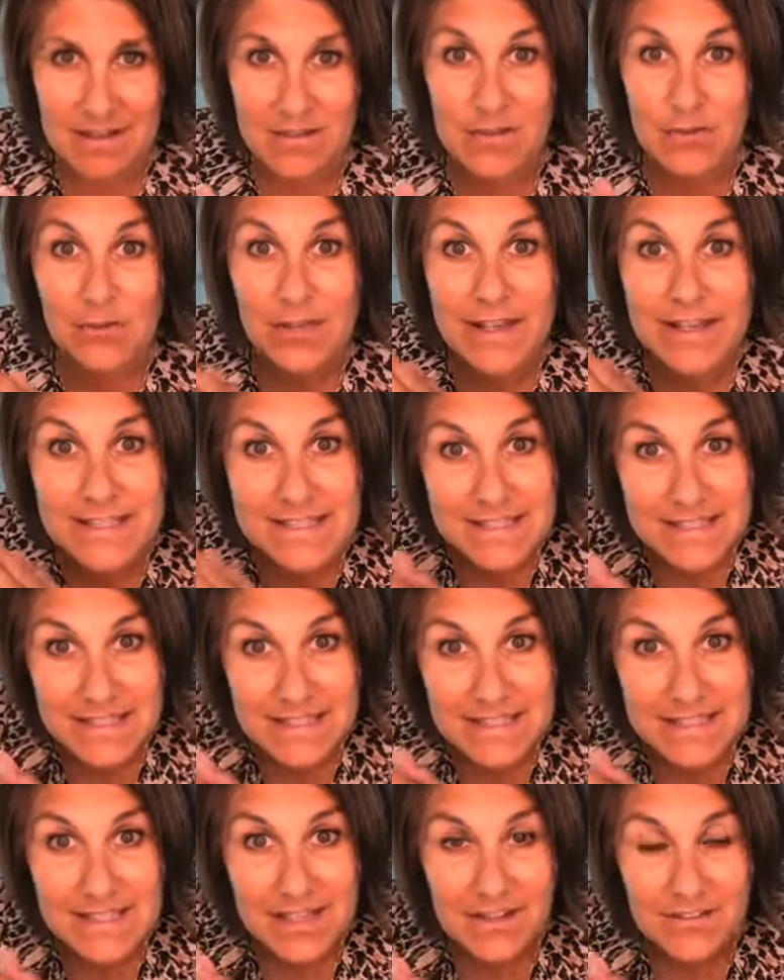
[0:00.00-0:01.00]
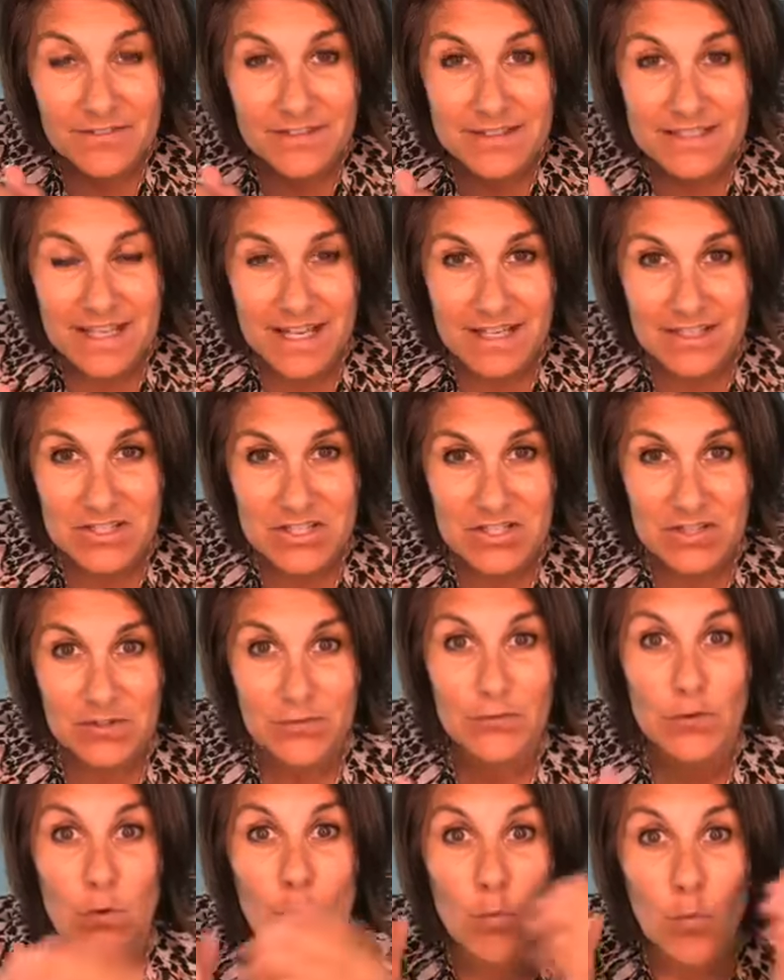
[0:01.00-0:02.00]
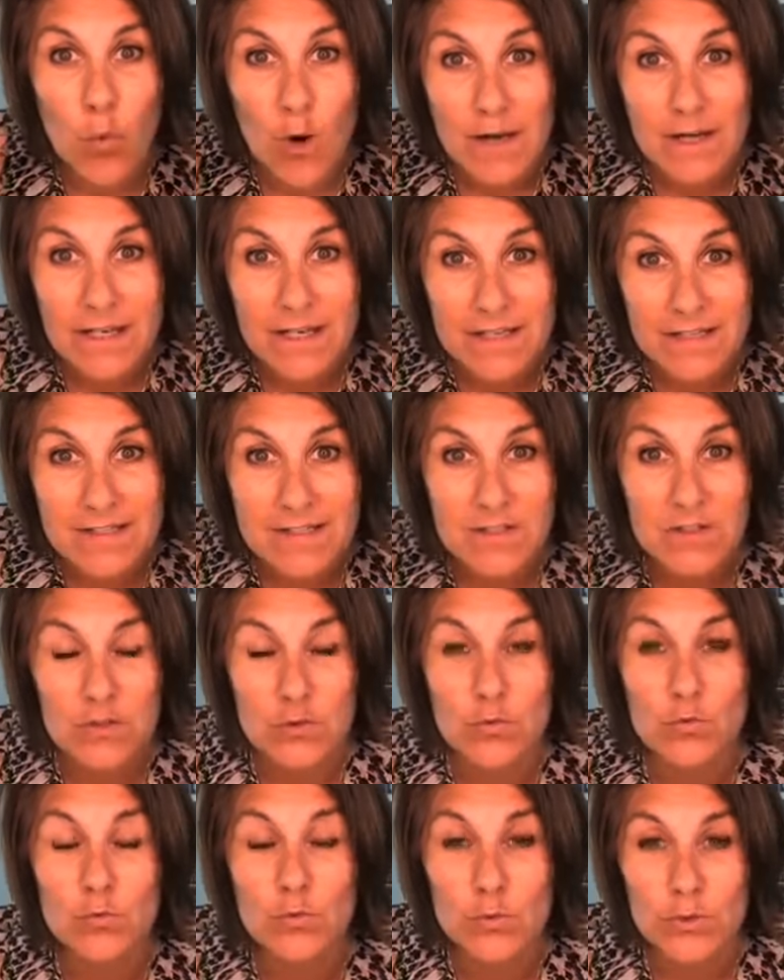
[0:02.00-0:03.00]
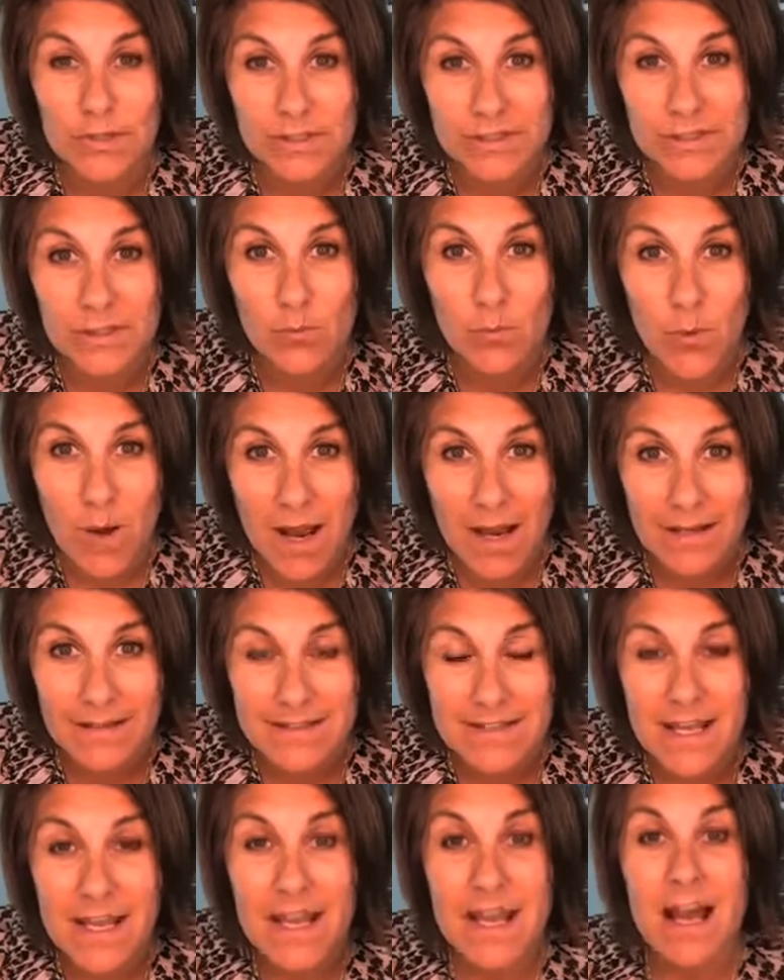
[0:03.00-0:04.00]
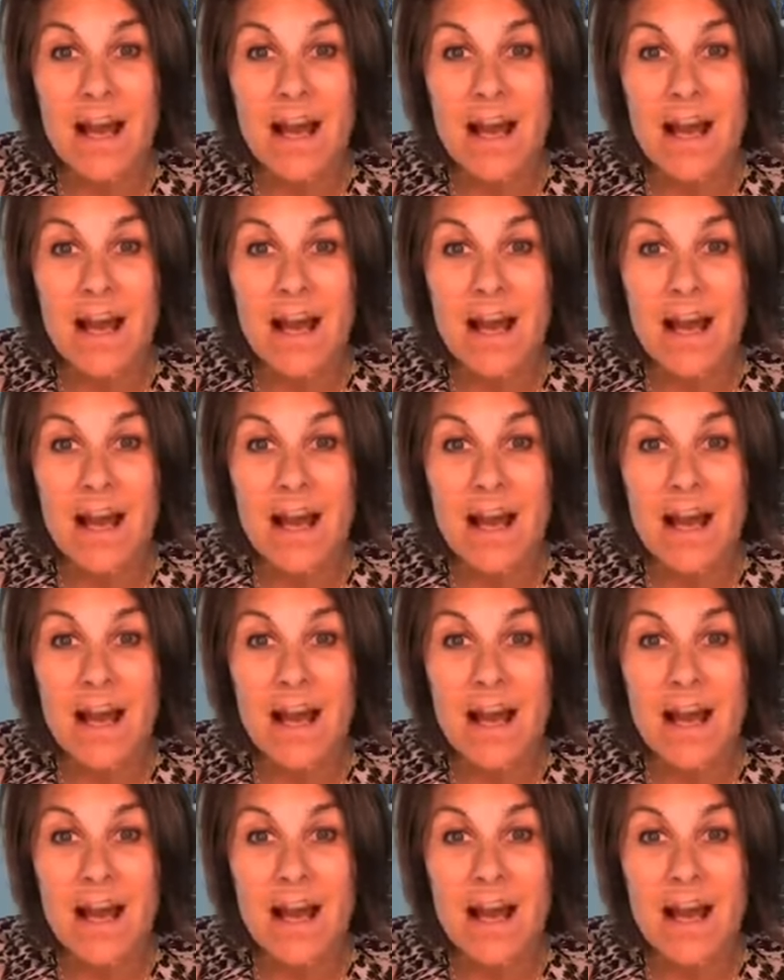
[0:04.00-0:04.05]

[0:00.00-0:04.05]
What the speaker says: They're like seeds of intention for what it is that you really want.